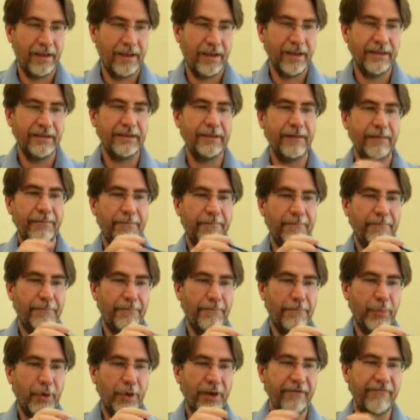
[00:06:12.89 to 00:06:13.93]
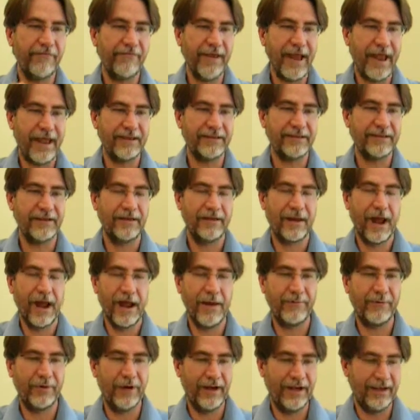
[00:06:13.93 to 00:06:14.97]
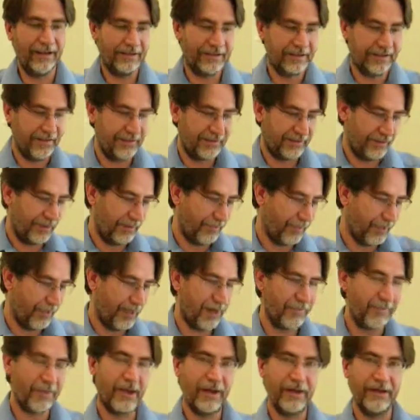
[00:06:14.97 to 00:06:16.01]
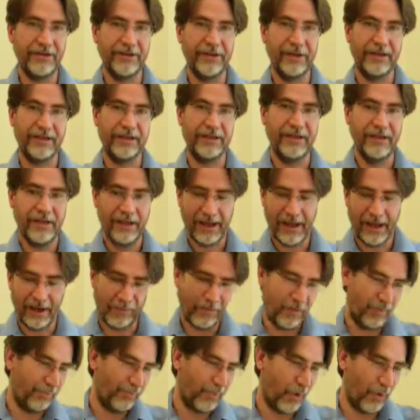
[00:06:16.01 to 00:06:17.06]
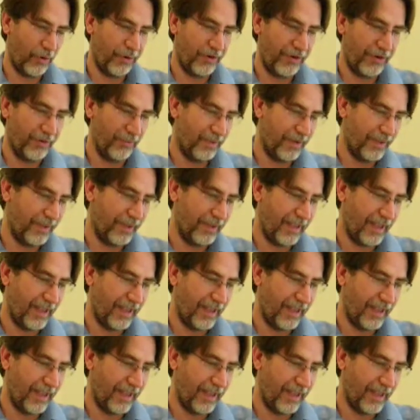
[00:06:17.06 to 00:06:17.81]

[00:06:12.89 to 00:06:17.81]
It's a pretty fast operating system, and I won't bore you with